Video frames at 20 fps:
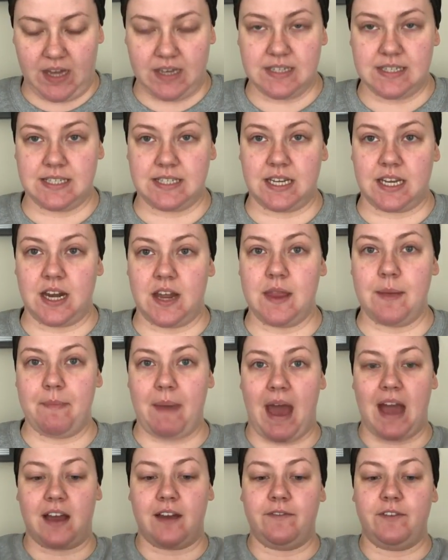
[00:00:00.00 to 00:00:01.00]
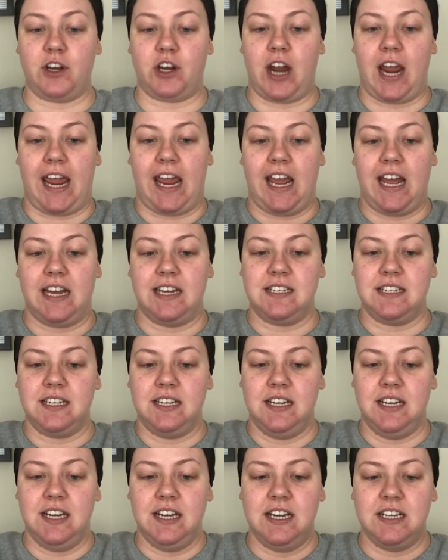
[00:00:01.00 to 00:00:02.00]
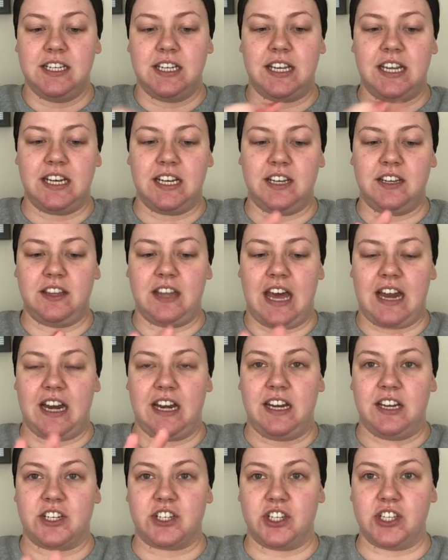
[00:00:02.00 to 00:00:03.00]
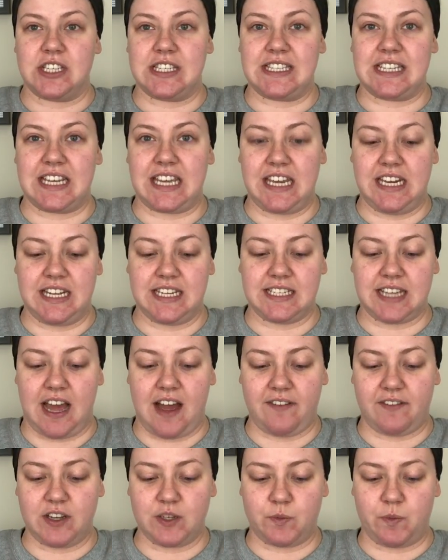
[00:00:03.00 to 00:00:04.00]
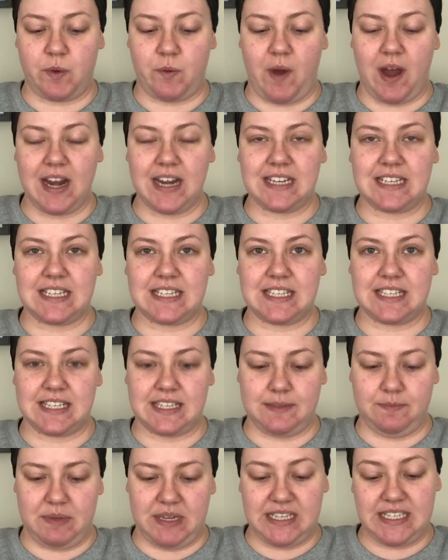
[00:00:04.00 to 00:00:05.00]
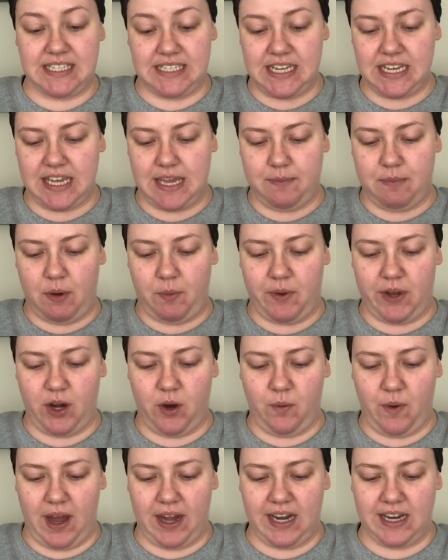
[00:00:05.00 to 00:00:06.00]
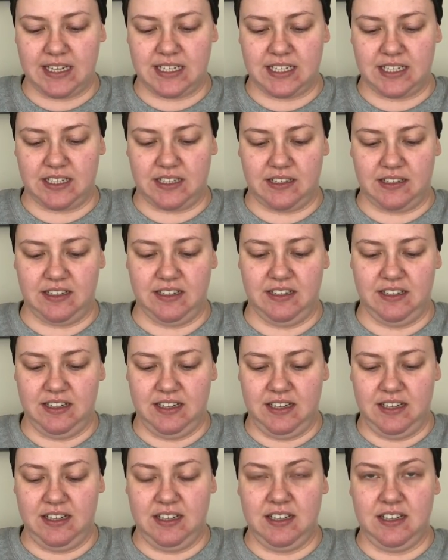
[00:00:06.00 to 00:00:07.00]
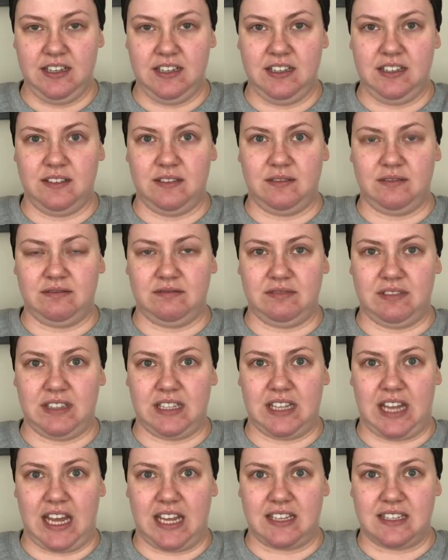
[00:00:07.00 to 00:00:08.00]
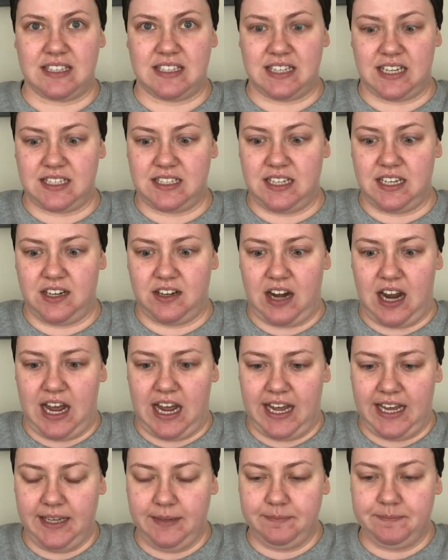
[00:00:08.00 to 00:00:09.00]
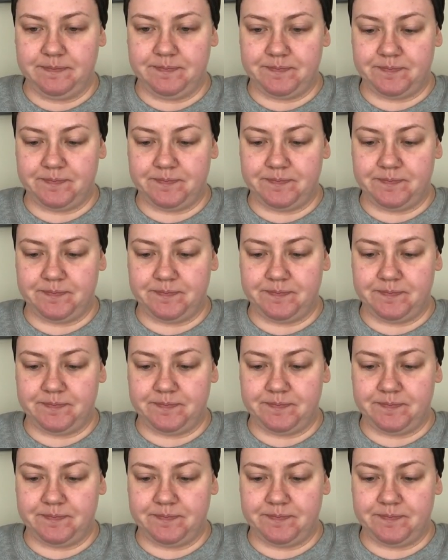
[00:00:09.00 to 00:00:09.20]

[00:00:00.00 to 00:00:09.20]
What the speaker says: stick it on the back of your hand to get that initial stickiness off, because we want it to be sticky, but we don't want it to like stick to your eye.